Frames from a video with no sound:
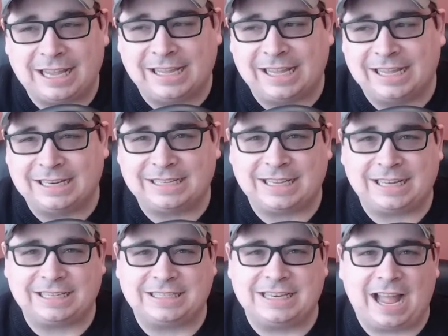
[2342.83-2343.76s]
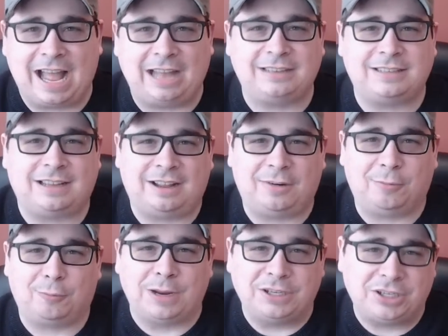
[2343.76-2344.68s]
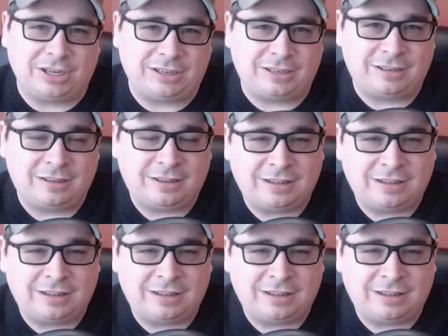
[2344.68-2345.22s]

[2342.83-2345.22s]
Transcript: It, it, it is not uh, rigid.